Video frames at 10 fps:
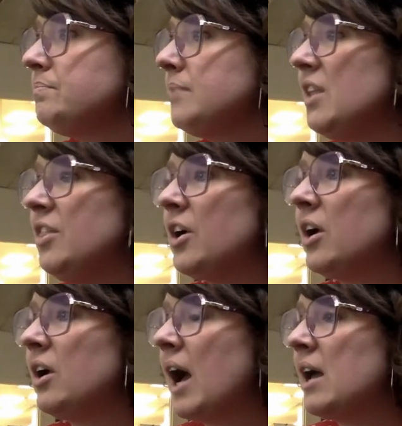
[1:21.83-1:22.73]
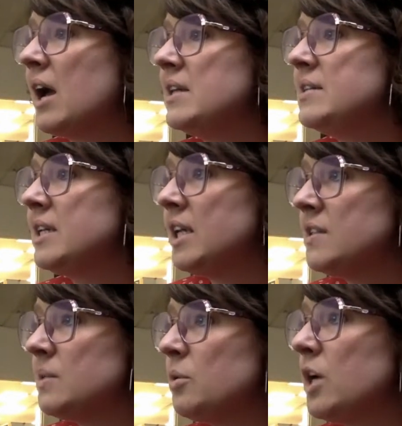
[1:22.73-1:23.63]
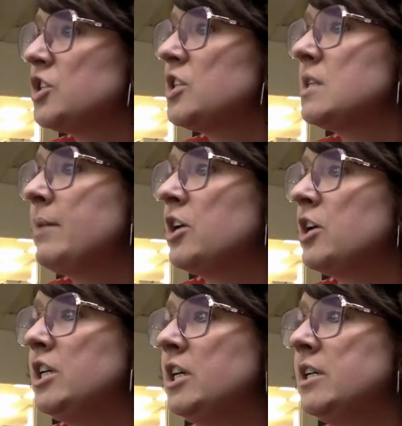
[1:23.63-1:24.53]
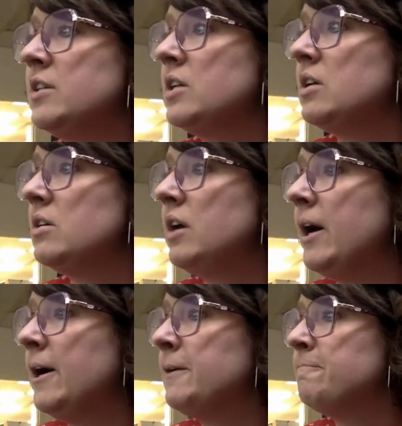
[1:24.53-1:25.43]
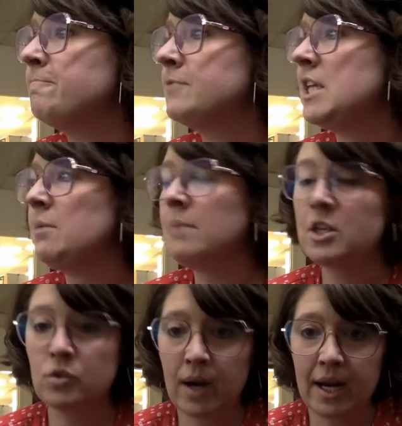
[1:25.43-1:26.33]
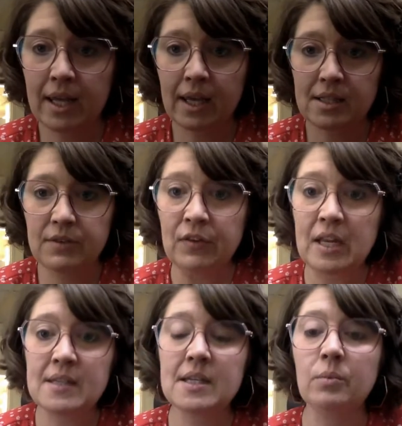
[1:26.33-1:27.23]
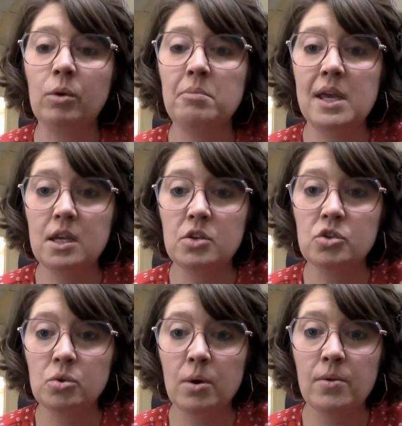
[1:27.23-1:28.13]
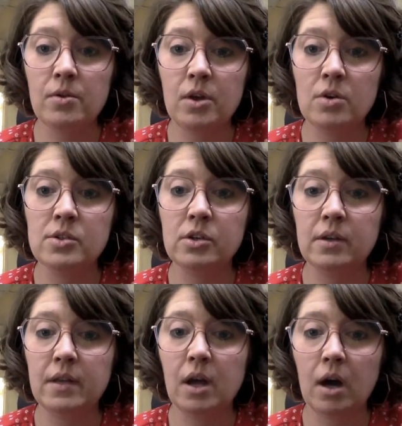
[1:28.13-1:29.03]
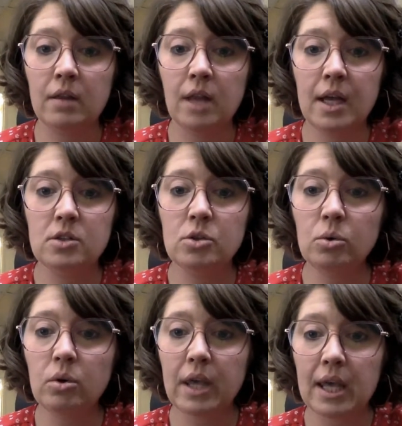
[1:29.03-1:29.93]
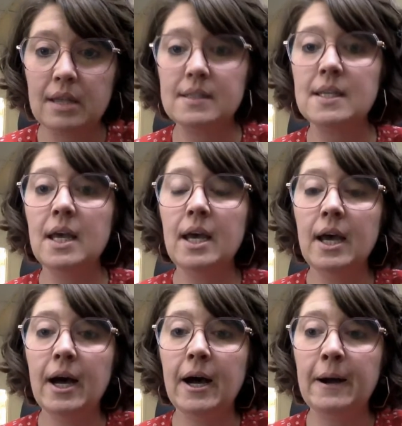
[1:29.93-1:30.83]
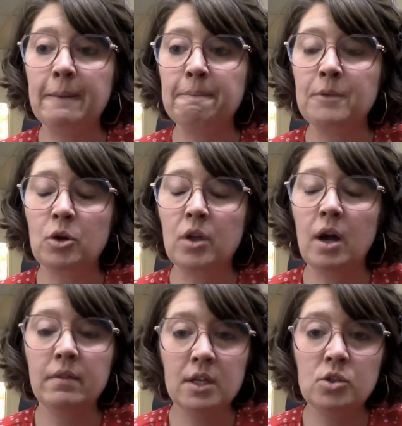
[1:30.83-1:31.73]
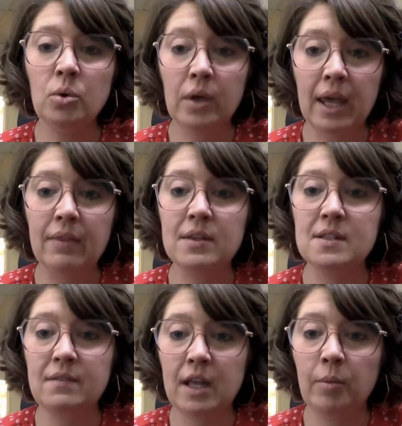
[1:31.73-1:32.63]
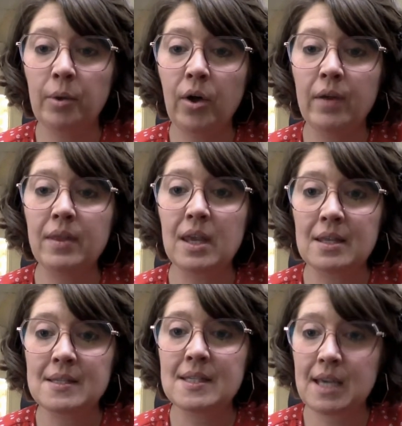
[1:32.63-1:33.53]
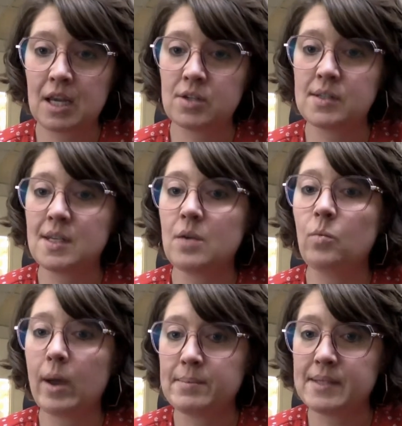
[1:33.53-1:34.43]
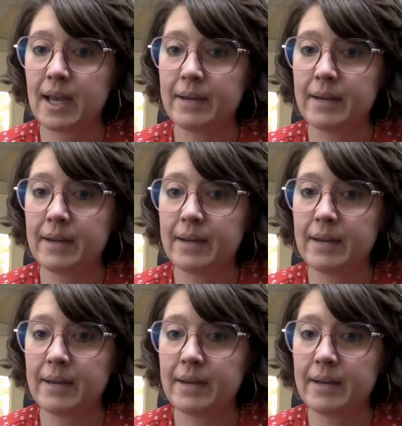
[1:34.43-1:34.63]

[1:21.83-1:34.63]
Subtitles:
I did get some questions about sharing the team-based writing activities, and we're making sure that those are in the online toolkits or the online toolkit that's available on the NCHC website.